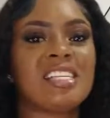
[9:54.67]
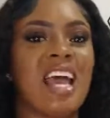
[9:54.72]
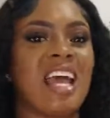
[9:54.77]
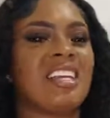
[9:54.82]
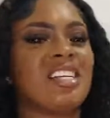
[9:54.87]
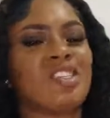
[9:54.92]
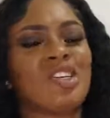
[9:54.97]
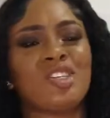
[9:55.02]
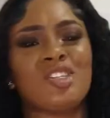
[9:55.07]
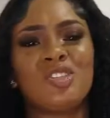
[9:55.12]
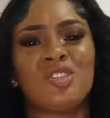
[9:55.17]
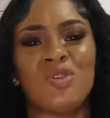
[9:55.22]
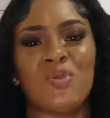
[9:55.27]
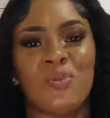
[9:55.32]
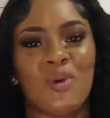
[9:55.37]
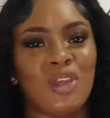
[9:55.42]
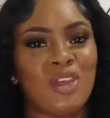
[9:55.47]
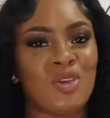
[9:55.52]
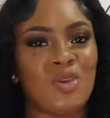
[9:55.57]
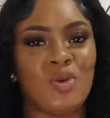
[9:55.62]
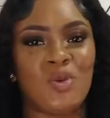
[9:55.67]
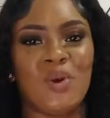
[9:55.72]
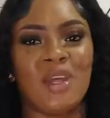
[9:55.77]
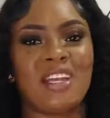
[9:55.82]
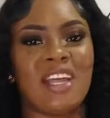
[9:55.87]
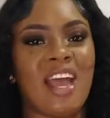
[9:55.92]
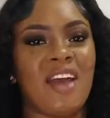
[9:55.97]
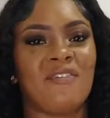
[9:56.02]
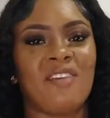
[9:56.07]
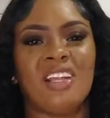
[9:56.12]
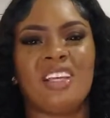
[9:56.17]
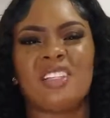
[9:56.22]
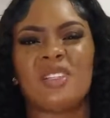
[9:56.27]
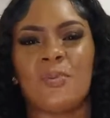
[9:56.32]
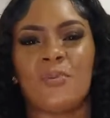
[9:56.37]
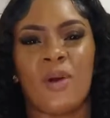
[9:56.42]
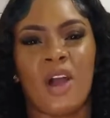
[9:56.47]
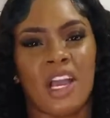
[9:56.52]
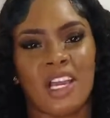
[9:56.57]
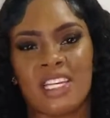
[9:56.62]
and it's just super cute when you have a little
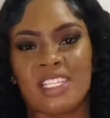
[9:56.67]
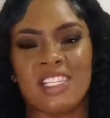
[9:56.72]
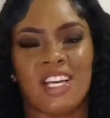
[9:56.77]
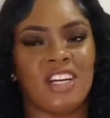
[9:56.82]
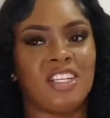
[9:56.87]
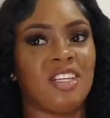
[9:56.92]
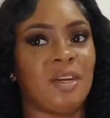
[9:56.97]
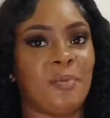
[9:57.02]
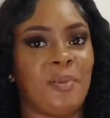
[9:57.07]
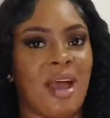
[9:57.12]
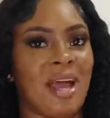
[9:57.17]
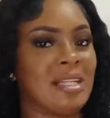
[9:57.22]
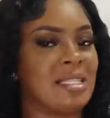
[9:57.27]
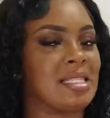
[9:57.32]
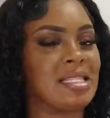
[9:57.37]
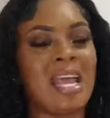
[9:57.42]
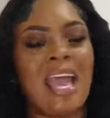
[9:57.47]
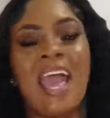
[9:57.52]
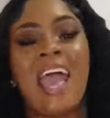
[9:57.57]
pockets on your pants.